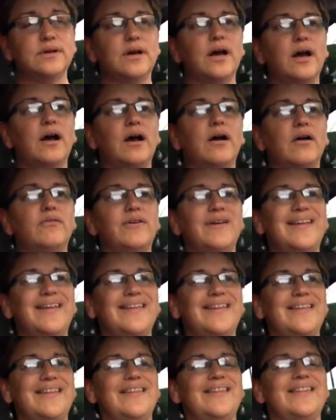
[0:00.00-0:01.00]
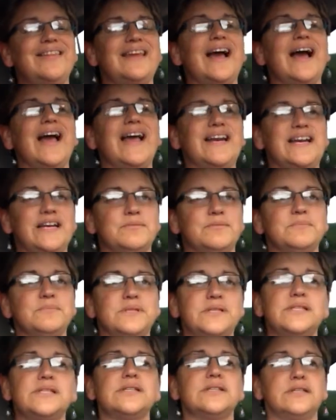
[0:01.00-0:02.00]
of the
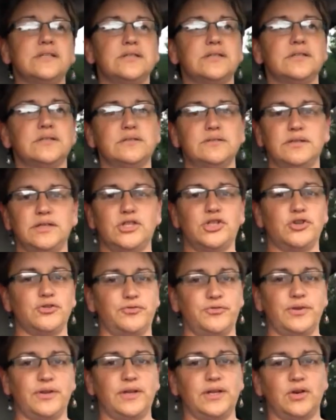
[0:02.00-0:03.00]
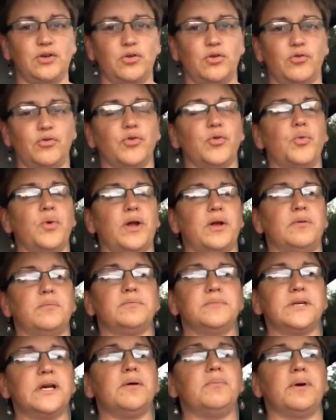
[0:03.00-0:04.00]
items that you're feeling
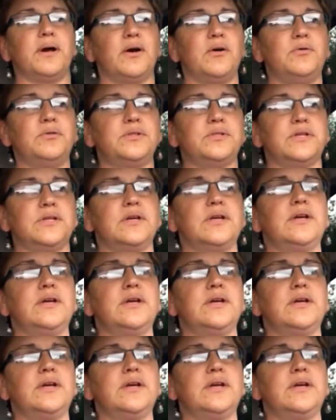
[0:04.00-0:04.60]
overwhelmed about,